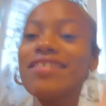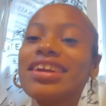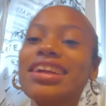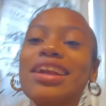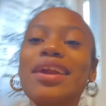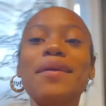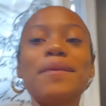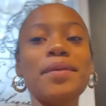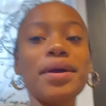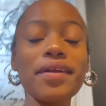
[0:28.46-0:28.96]
a
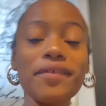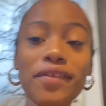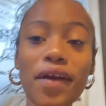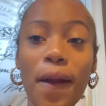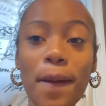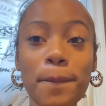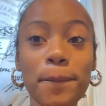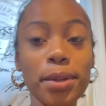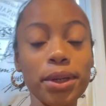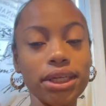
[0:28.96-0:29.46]
dinner party for
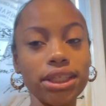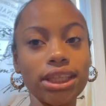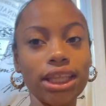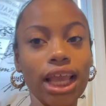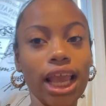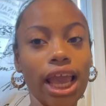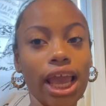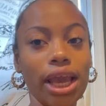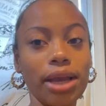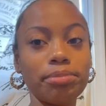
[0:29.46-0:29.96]
our
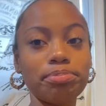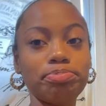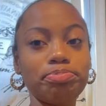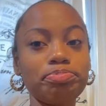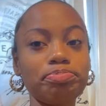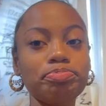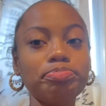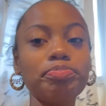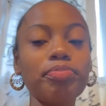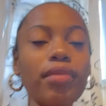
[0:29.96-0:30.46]
birthday.
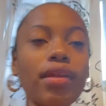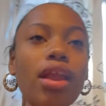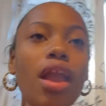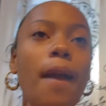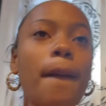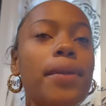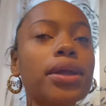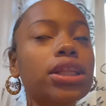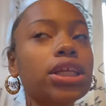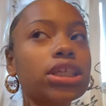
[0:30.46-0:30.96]

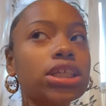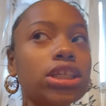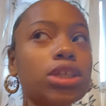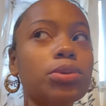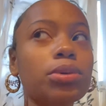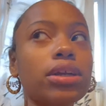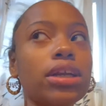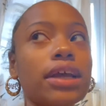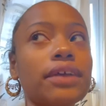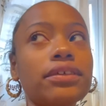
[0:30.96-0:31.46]
Her birthday is the
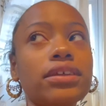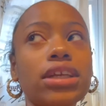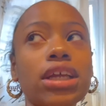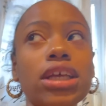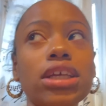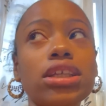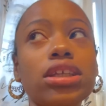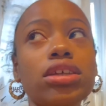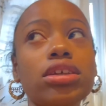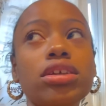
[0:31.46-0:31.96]
29th.
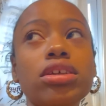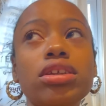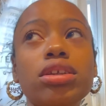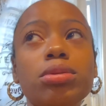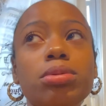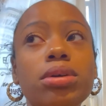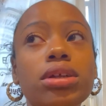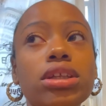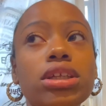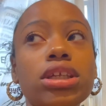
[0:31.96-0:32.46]
Today is the
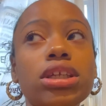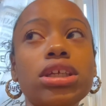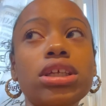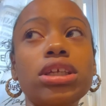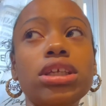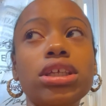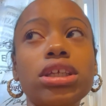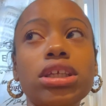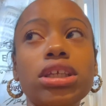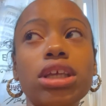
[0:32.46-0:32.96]

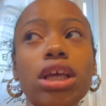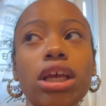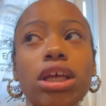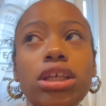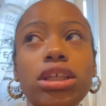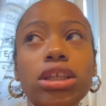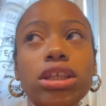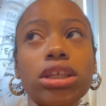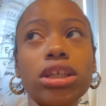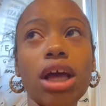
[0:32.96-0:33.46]

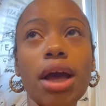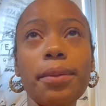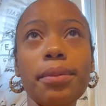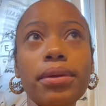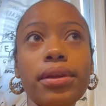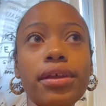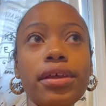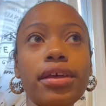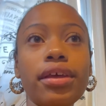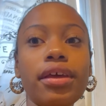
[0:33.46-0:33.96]
26th, I
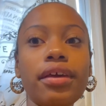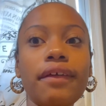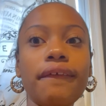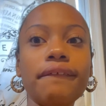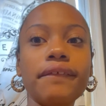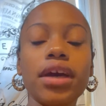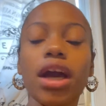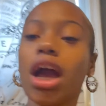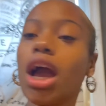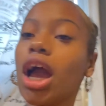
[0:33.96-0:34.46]
believe.
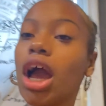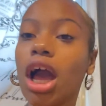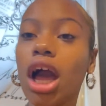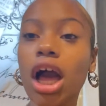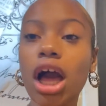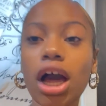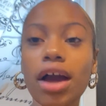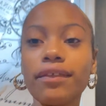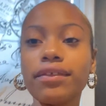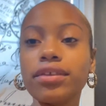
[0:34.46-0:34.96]

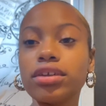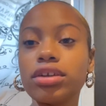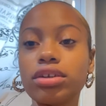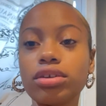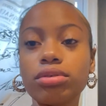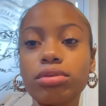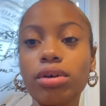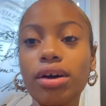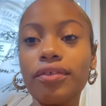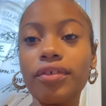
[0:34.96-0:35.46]
I really
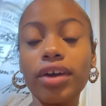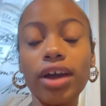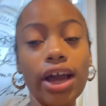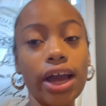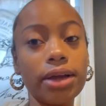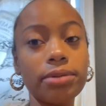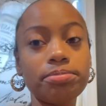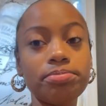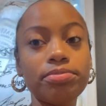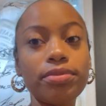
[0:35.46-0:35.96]
don't know, I
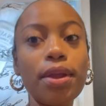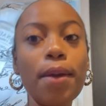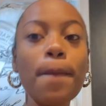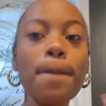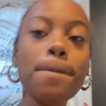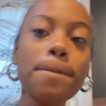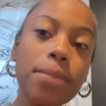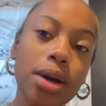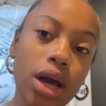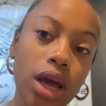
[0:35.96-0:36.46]
forgot.
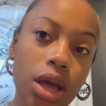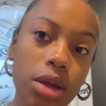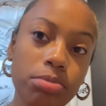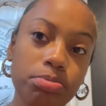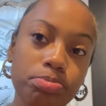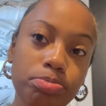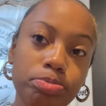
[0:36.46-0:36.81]
But